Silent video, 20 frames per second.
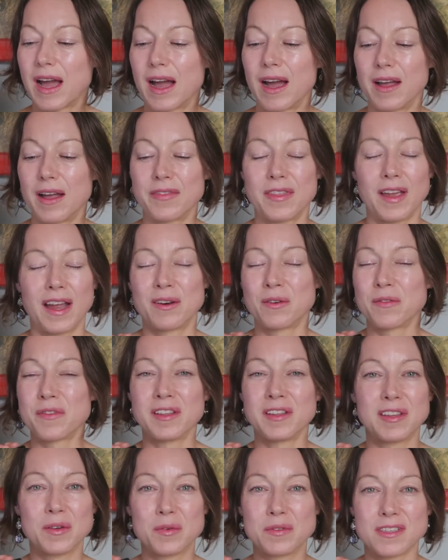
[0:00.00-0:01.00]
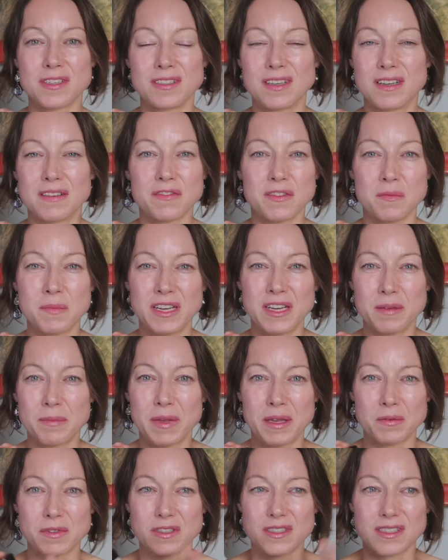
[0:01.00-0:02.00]
I don't think there was enough for me to
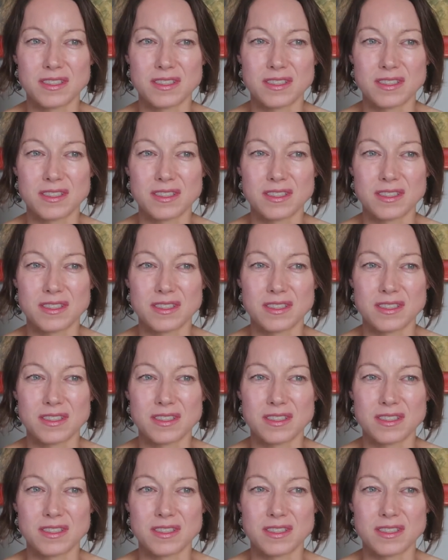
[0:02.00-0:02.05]
be able